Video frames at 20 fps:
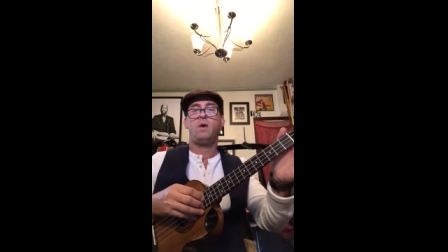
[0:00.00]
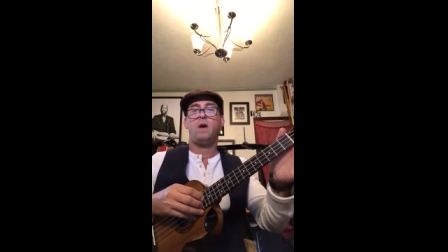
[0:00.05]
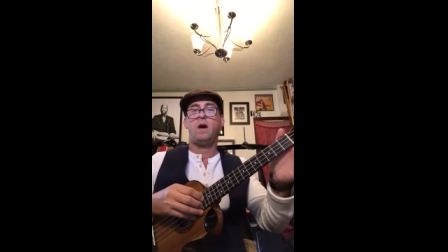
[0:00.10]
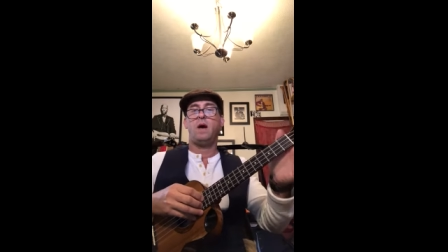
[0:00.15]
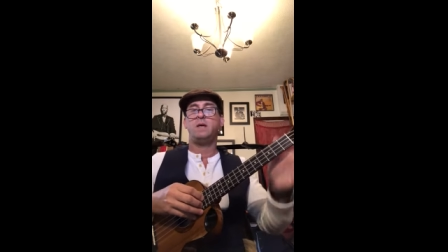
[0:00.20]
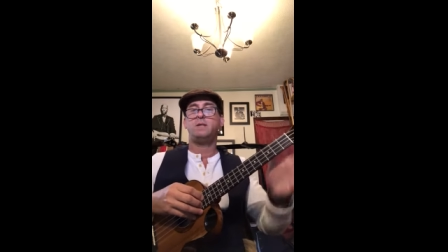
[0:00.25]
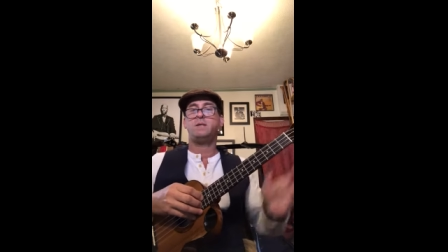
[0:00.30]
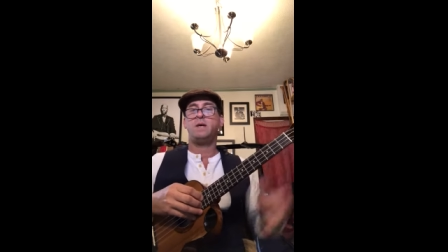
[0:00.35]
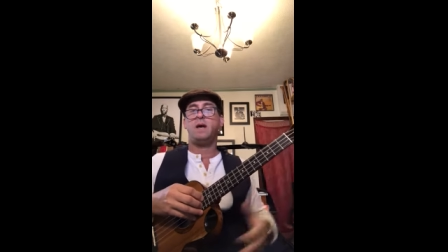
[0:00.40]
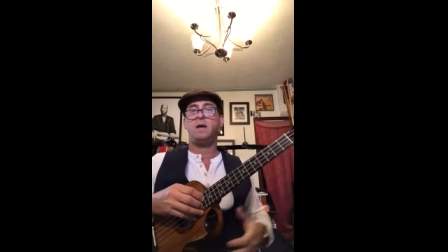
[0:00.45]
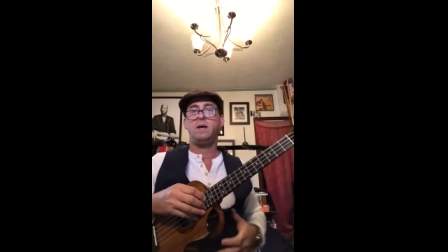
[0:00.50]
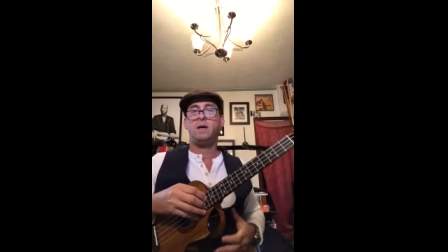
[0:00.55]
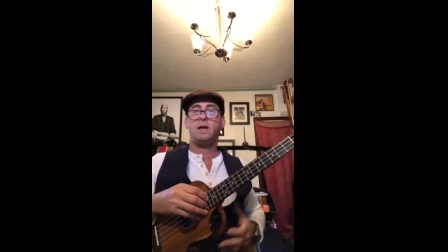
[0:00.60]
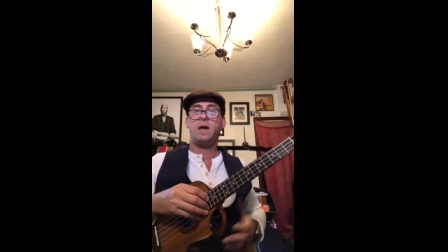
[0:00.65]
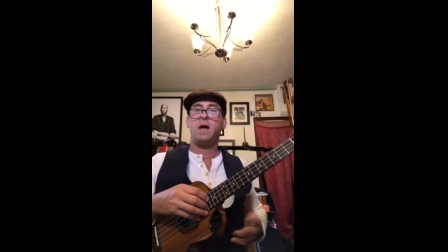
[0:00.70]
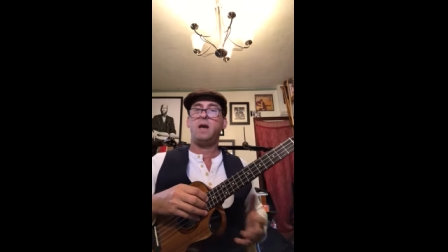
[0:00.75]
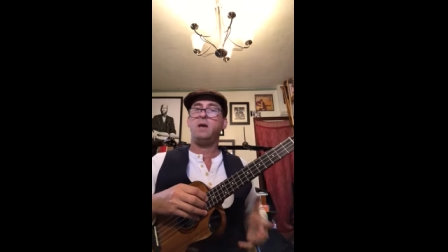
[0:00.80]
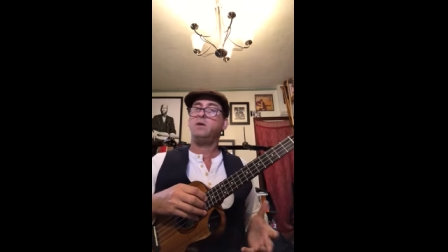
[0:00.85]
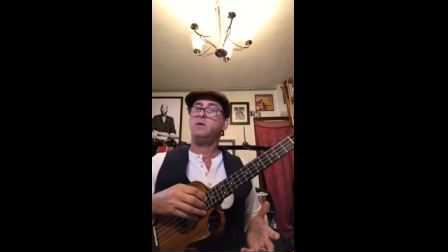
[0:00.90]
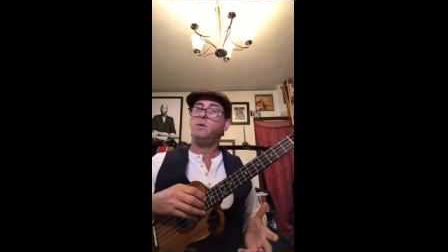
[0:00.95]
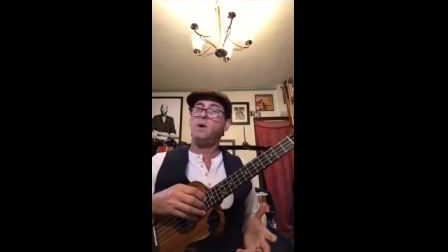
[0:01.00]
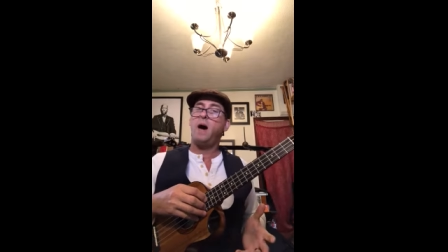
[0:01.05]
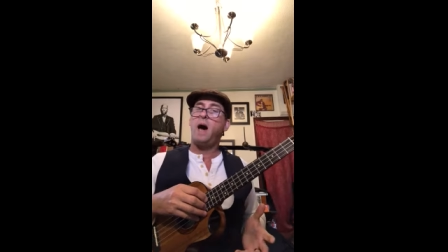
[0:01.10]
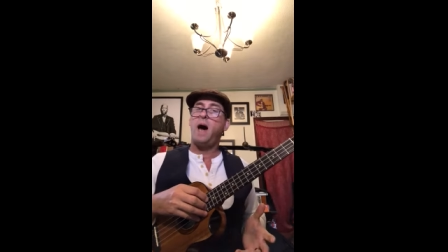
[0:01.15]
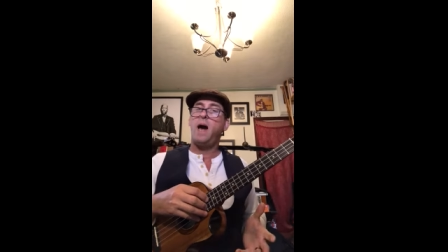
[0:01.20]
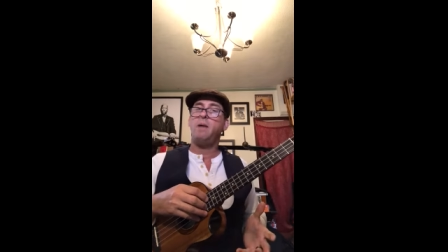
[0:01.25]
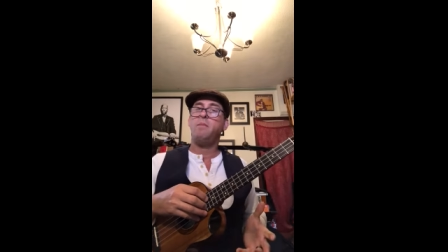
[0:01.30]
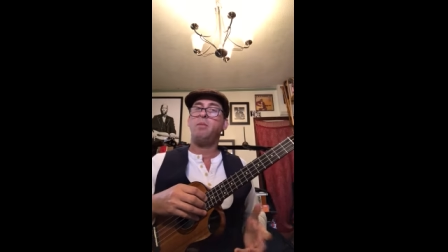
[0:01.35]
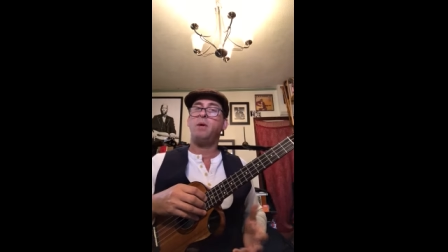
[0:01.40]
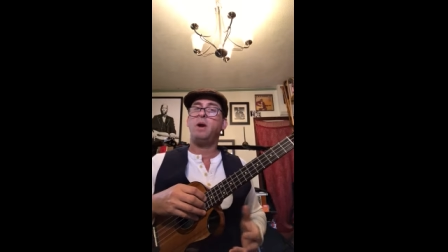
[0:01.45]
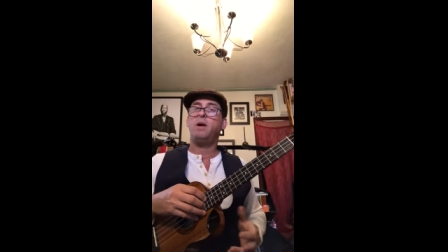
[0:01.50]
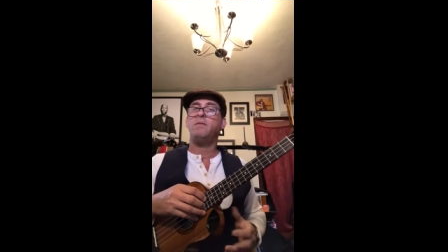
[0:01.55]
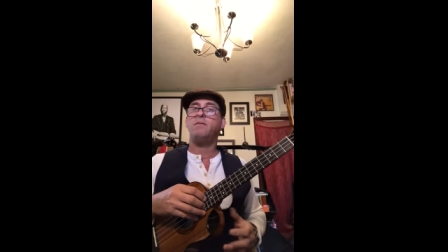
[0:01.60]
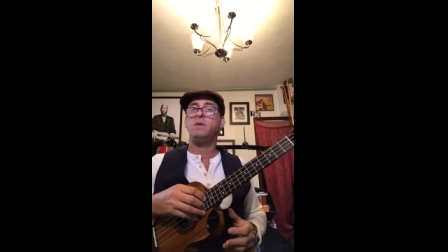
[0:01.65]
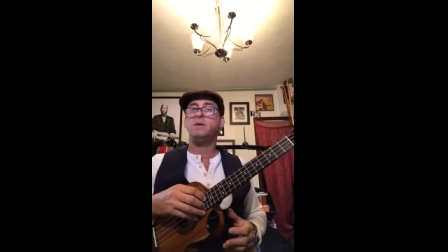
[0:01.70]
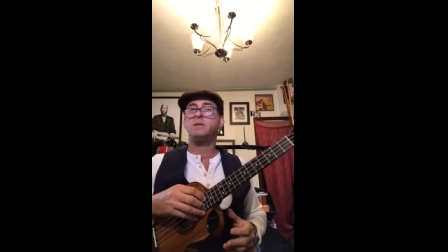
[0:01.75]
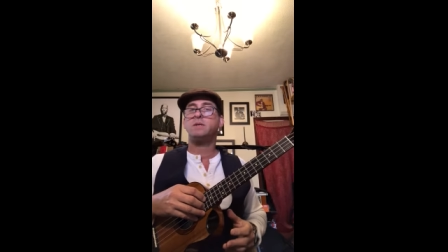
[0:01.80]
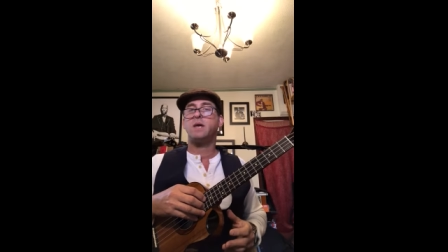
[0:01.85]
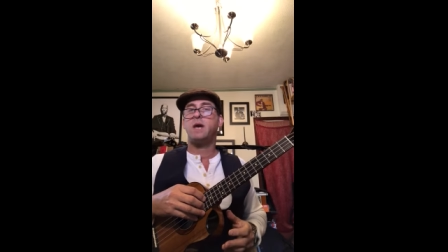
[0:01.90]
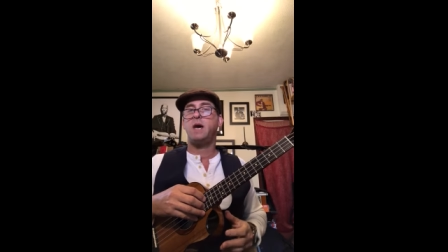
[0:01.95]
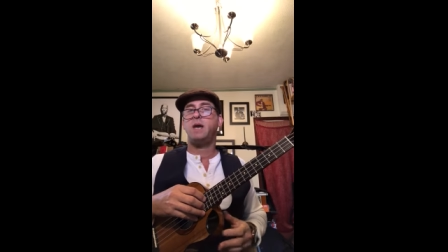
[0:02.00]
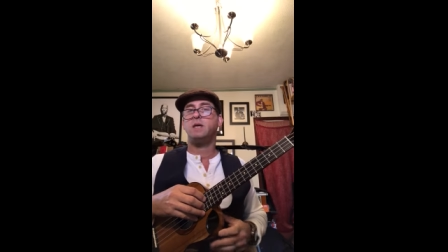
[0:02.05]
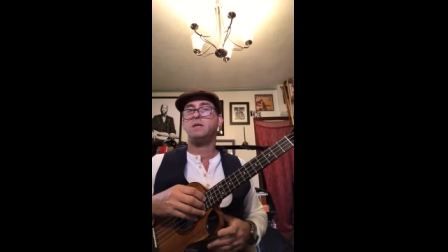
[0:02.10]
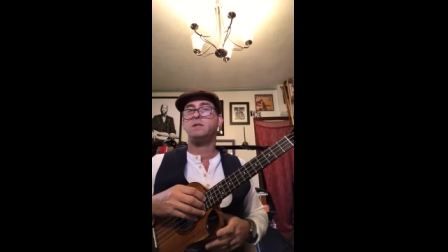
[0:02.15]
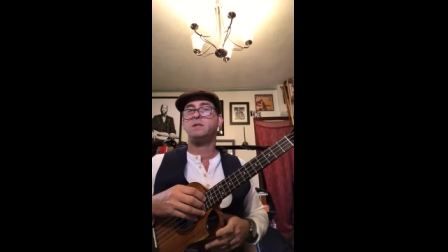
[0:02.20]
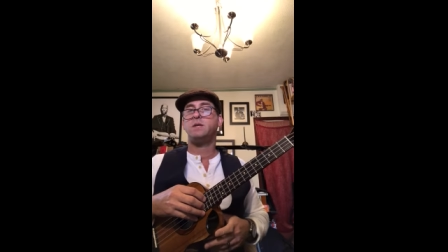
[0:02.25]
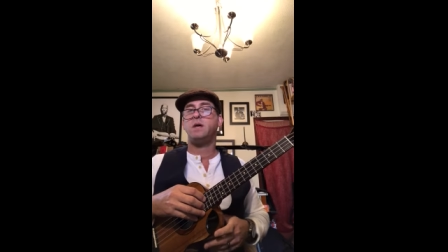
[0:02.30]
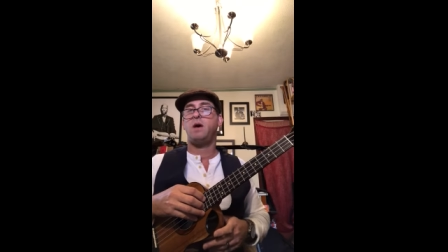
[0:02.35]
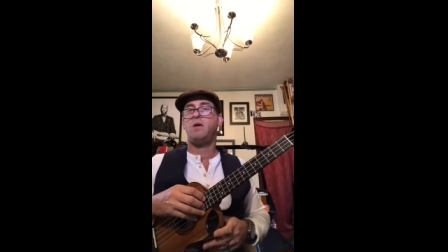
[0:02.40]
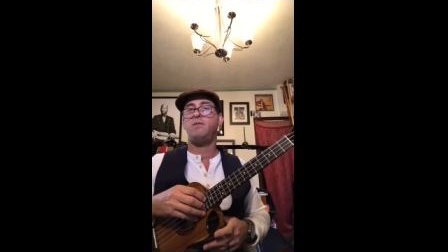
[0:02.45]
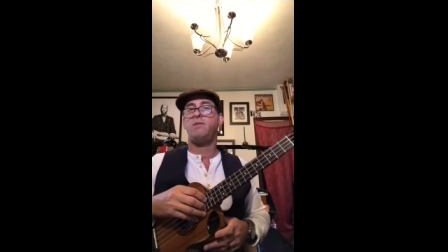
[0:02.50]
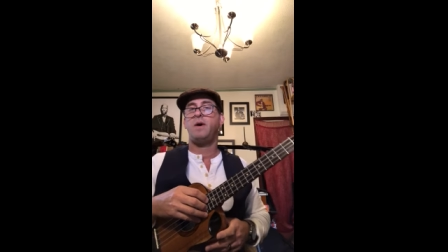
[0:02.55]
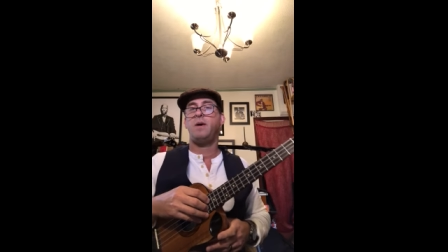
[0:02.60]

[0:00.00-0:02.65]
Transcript: I tend to kind of do a hybrid of this kind of stuff